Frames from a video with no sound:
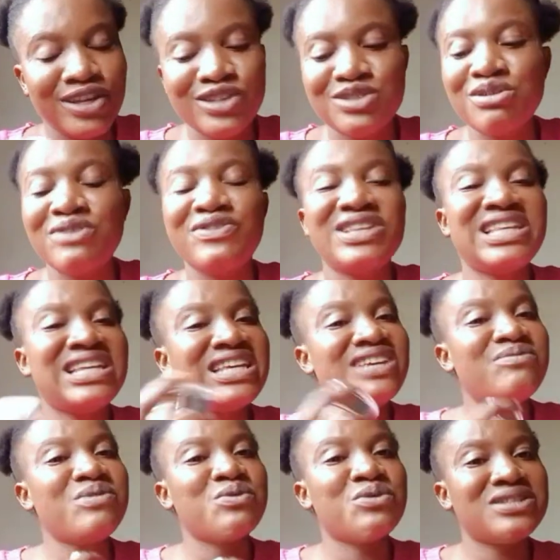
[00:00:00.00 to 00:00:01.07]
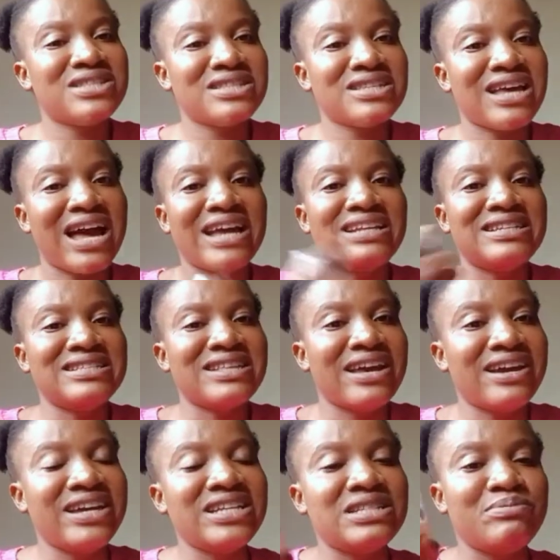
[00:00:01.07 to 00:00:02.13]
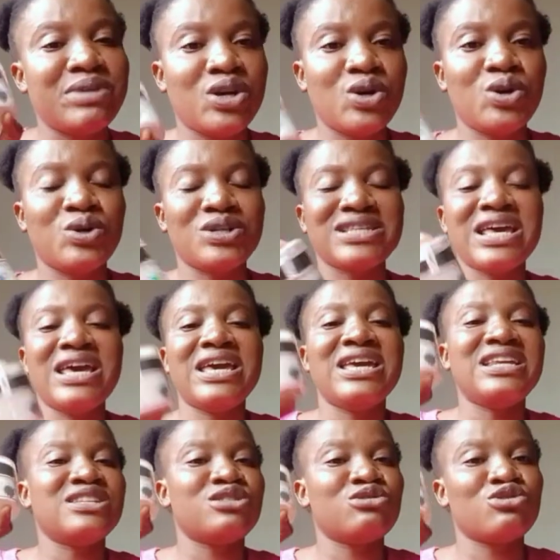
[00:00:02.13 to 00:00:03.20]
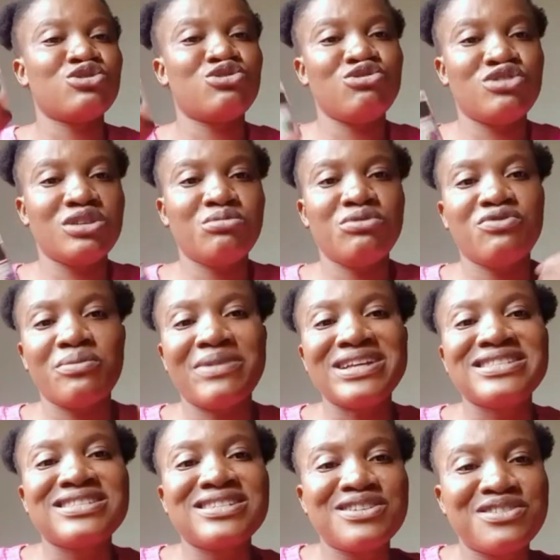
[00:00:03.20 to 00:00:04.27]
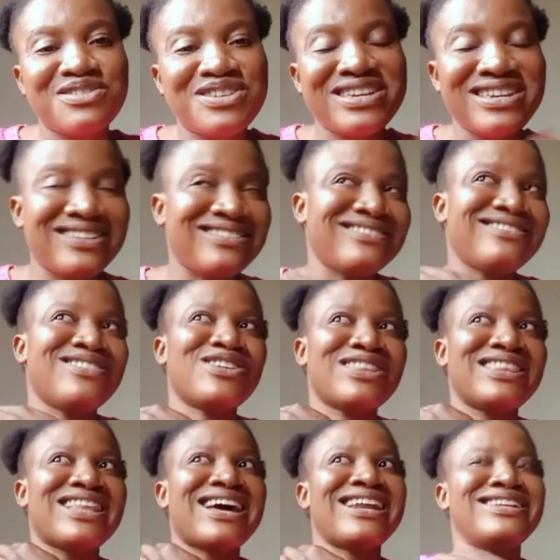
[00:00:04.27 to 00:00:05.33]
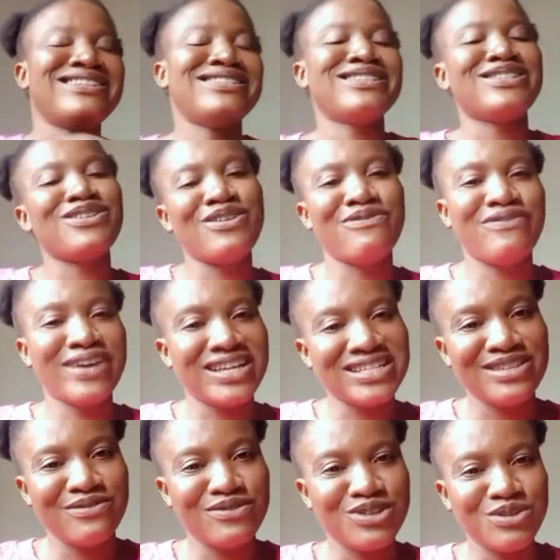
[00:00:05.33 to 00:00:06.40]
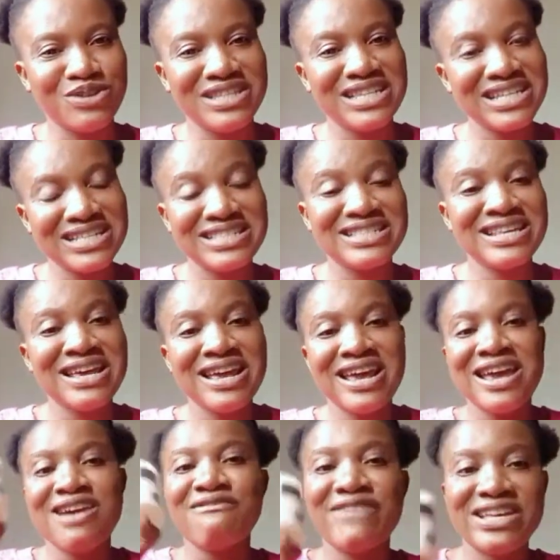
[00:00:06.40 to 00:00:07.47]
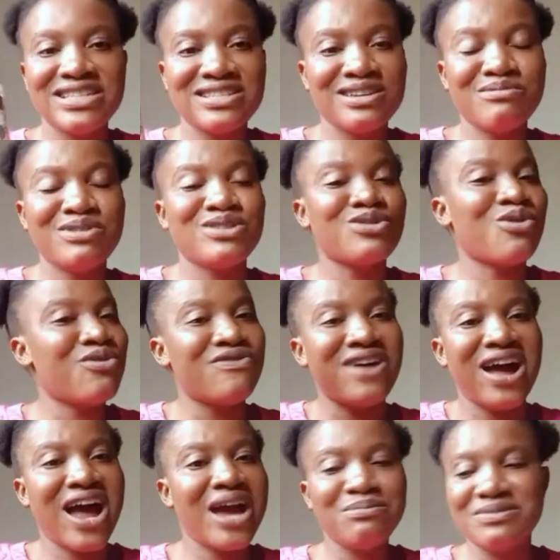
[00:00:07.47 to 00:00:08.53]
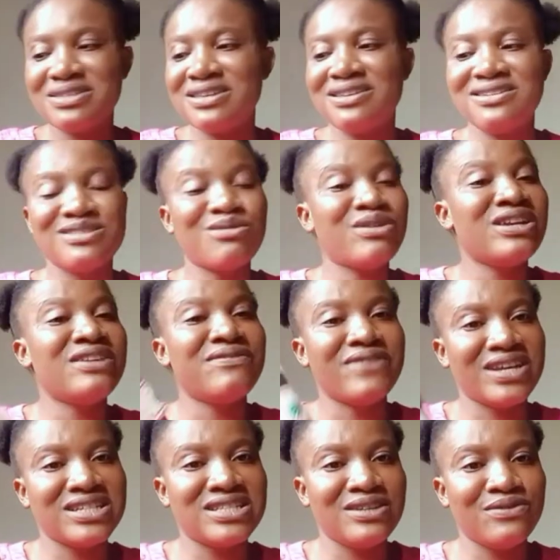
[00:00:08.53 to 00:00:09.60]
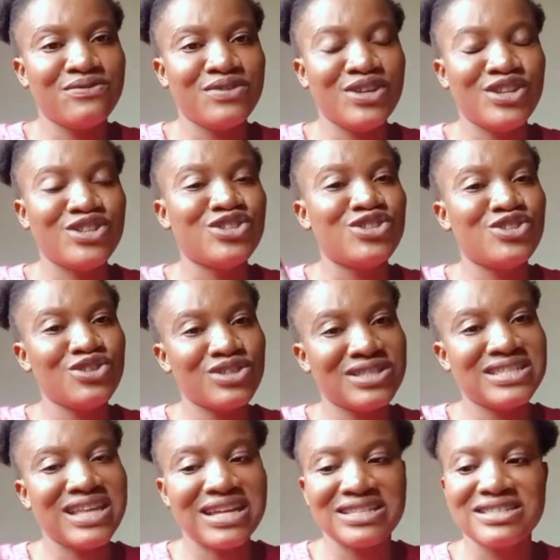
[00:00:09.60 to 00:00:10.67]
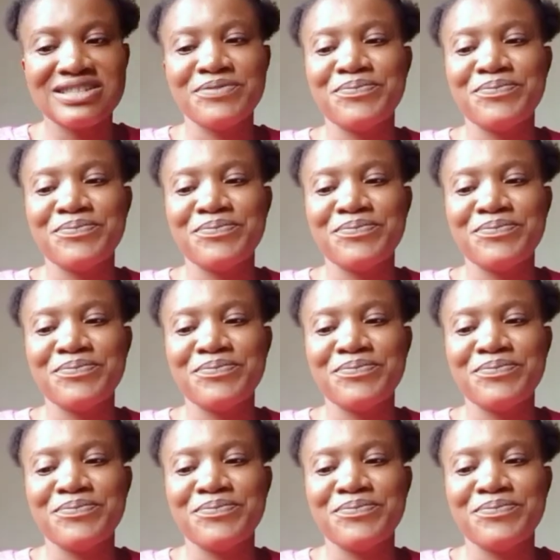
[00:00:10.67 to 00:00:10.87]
So if it didn't give me what I desire, it's because it is not suitable for my skin, not that it is not effective. So this face cream is not overhyped, it is not ineffective, it is just that